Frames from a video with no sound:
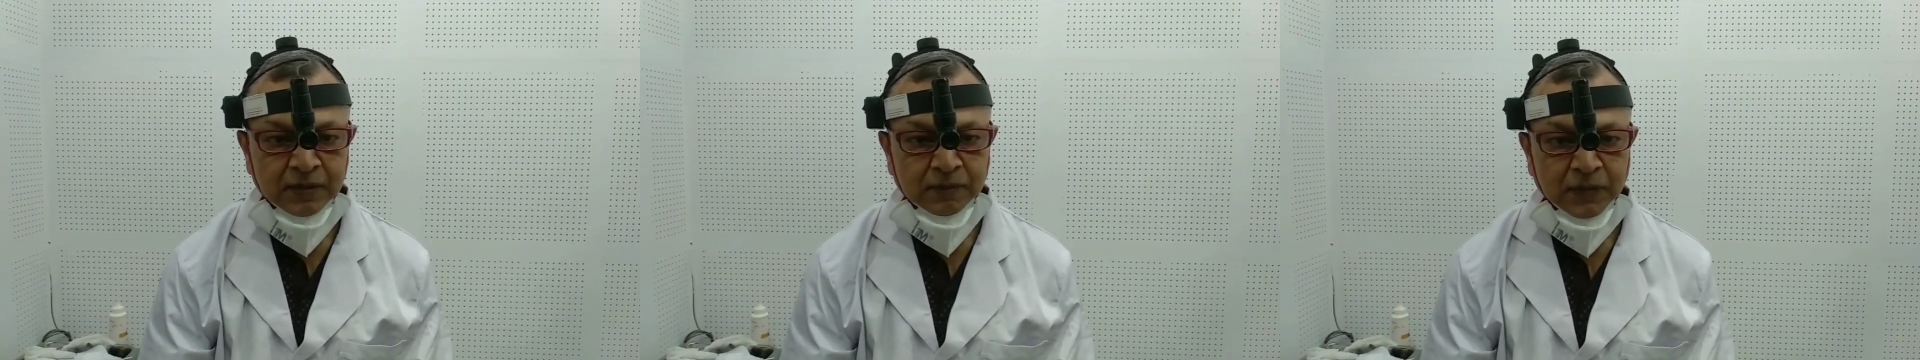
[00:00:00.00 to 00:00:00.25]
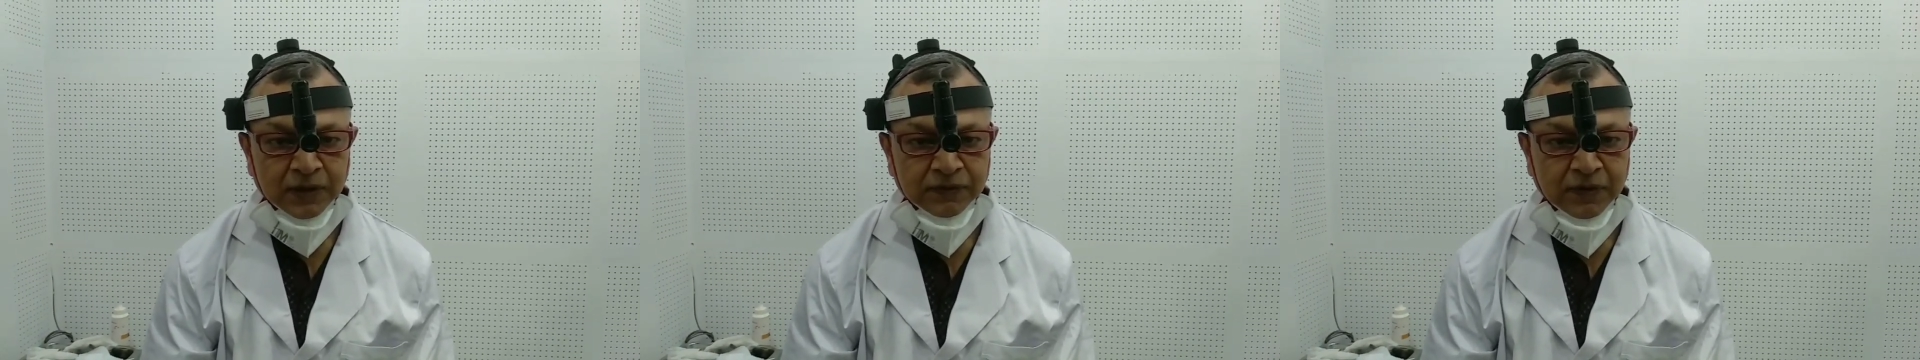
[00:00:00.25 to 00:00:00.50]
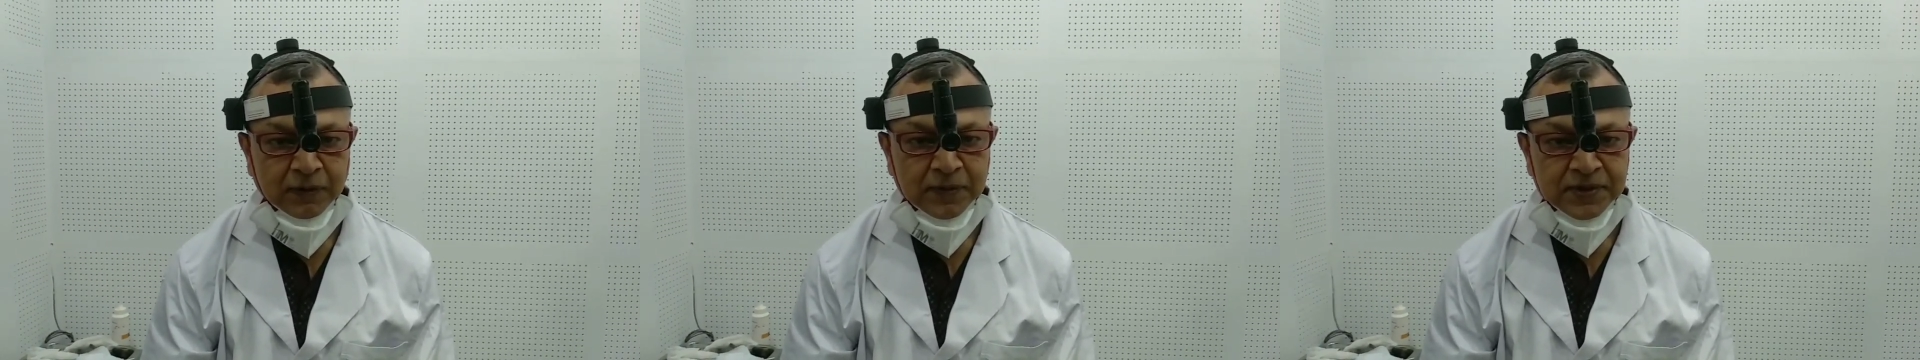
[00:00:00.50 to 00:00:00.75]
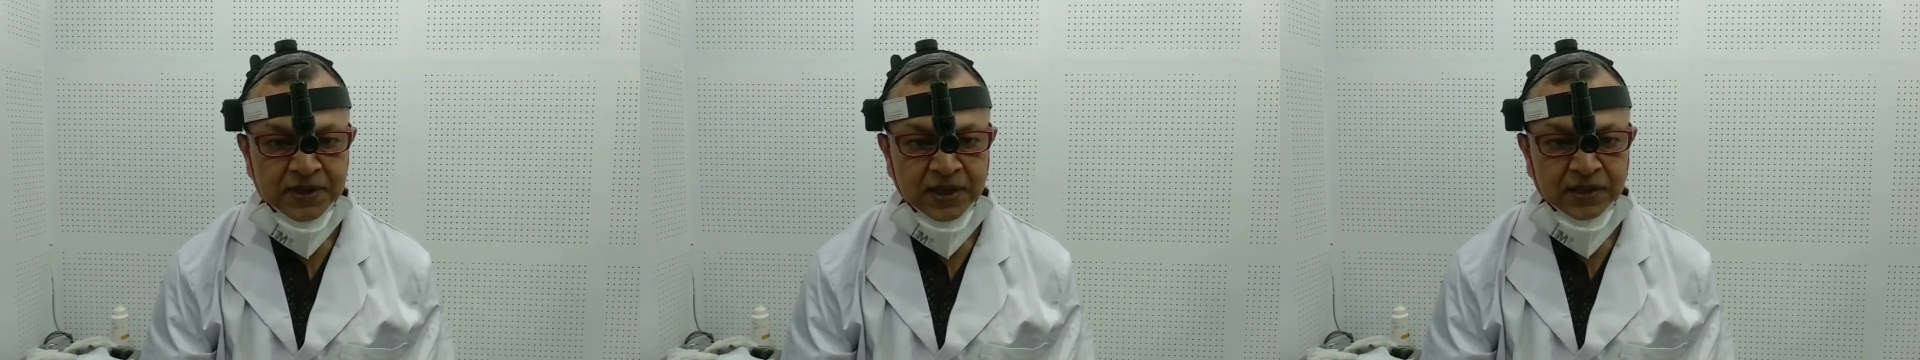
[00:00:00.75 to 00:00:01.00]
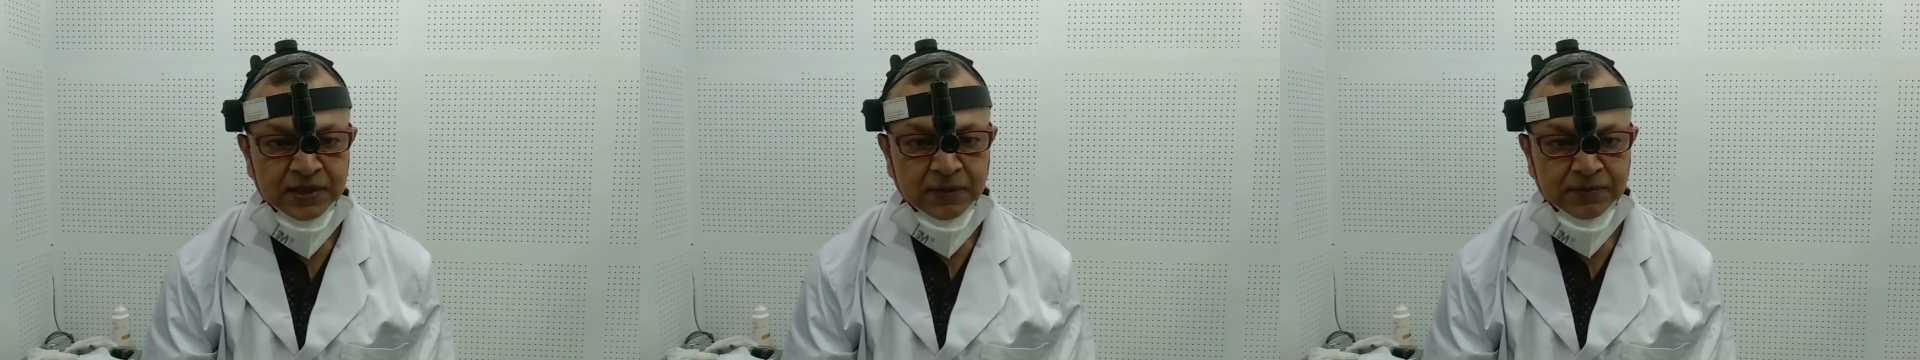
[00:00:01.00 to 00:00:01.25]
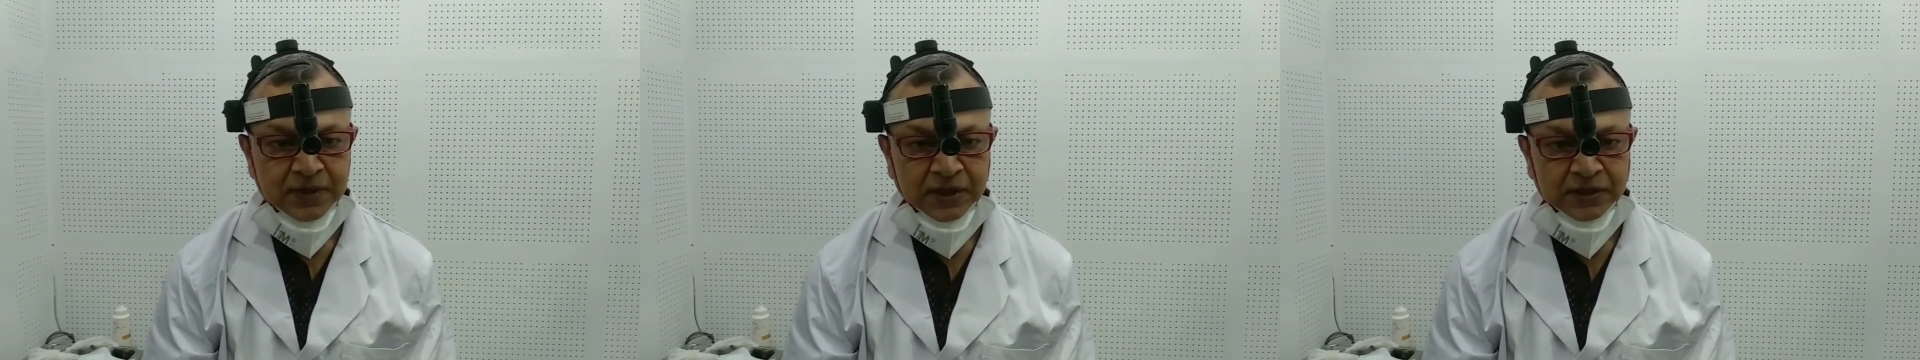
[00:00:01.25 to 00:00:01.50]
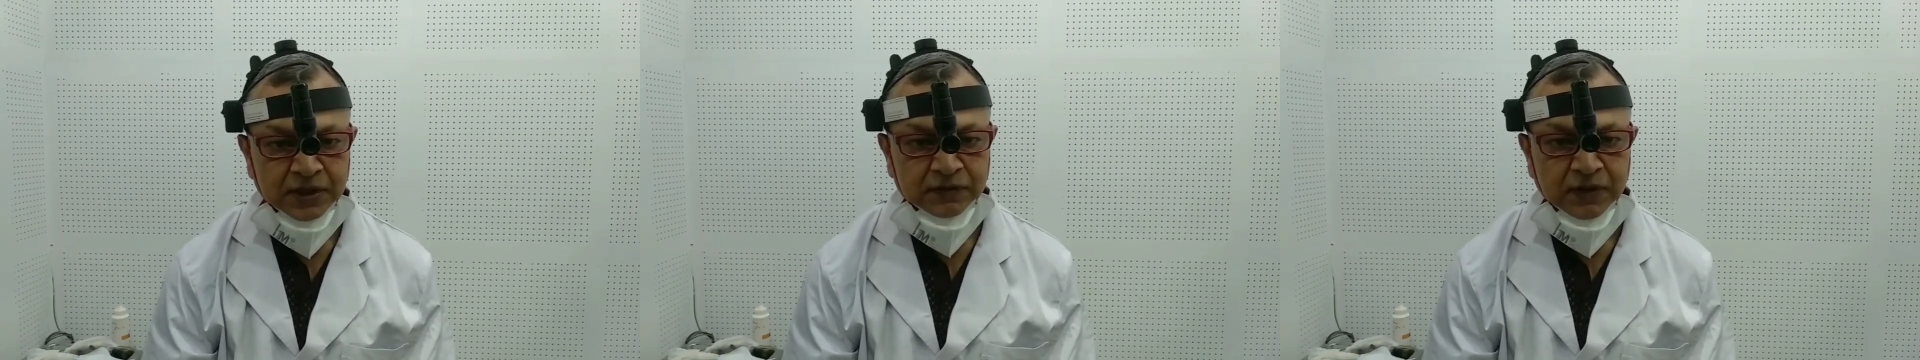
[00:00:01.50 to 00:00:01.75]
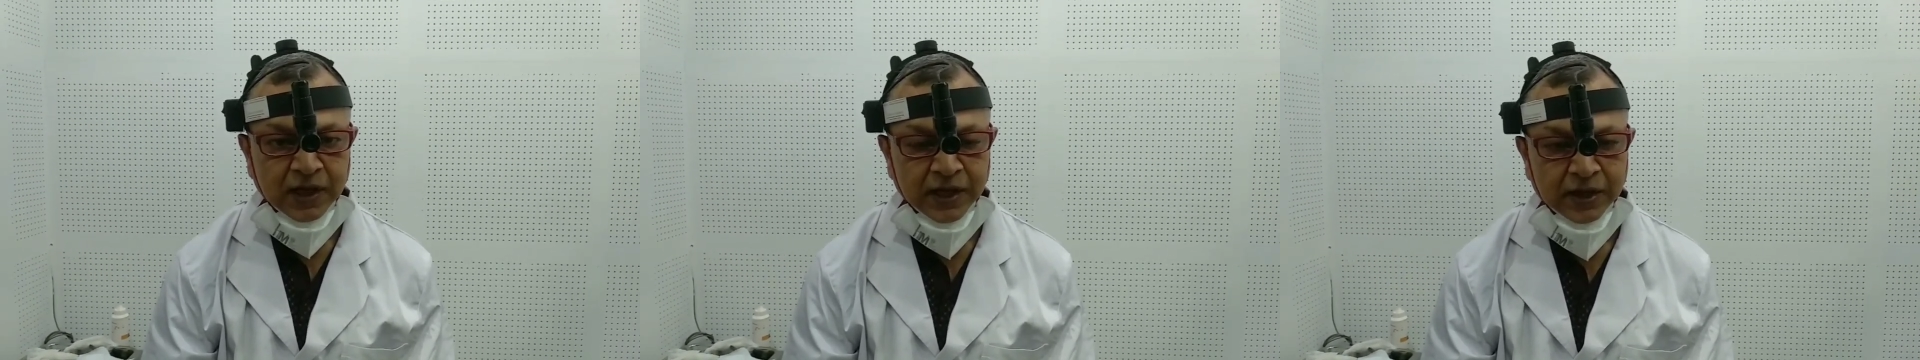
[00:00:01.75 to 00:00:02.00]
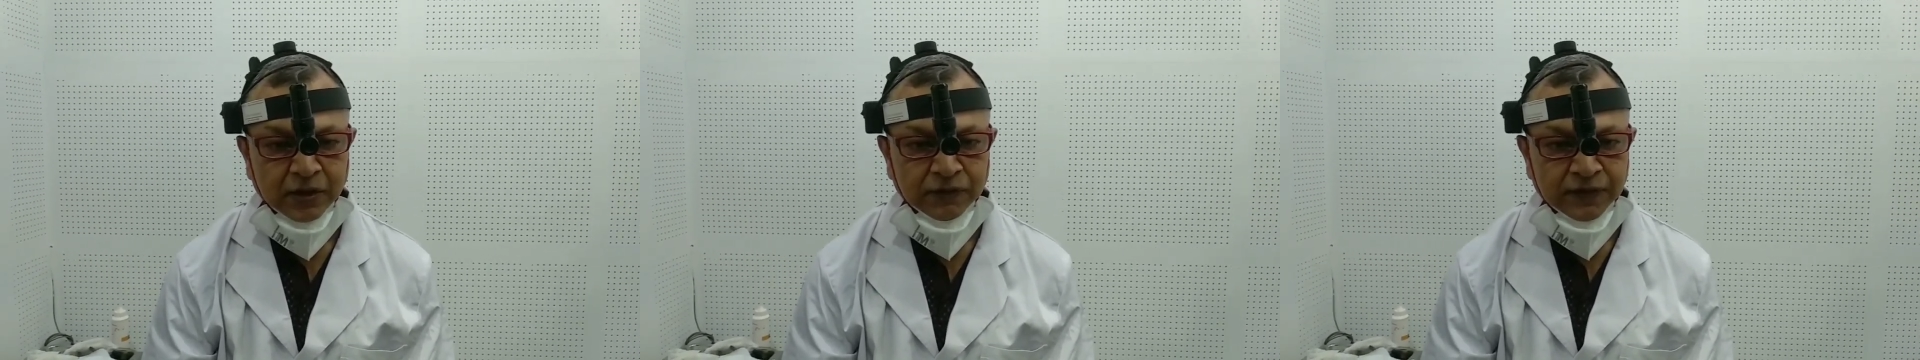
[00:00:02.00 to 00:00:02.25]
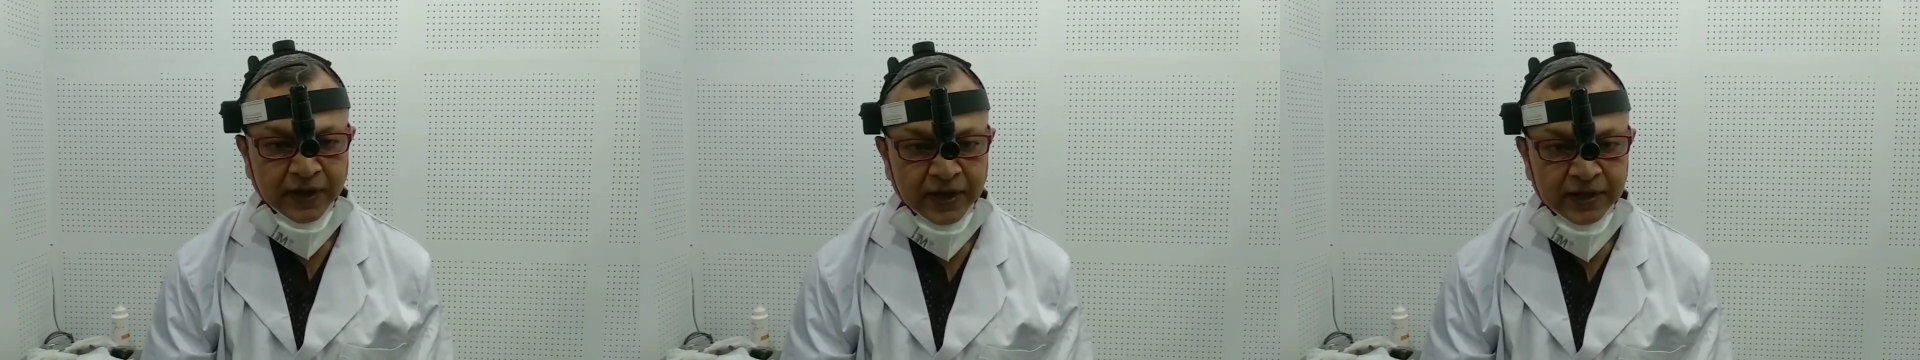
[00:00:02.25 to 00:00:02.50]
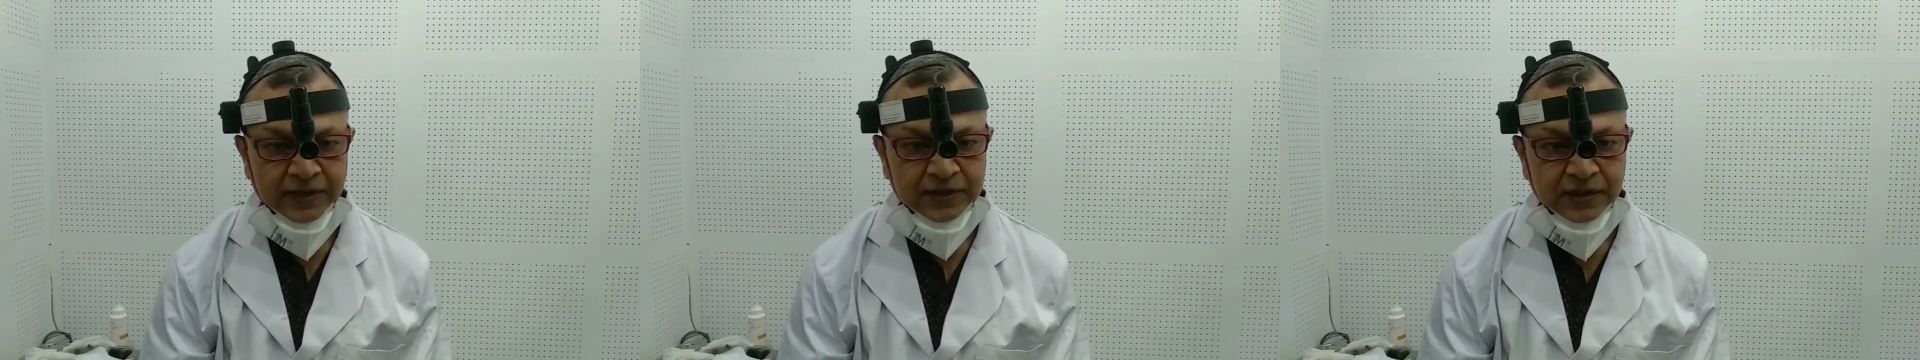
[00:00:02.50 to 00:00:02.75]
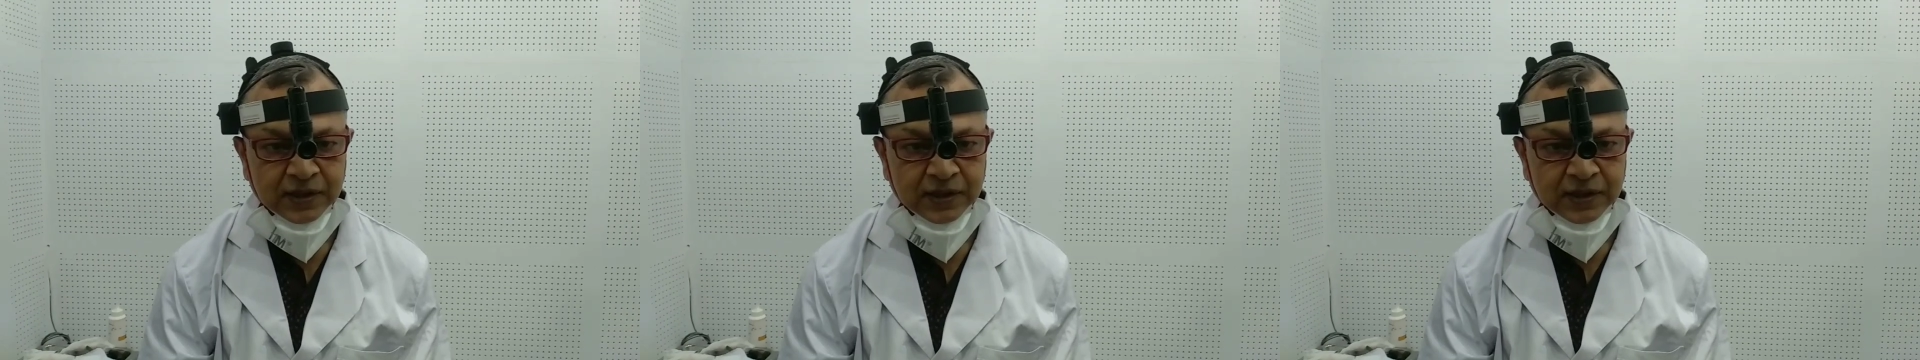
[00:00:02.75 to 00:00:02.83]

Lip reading: but we will be seeing some structure of the laryngopharynx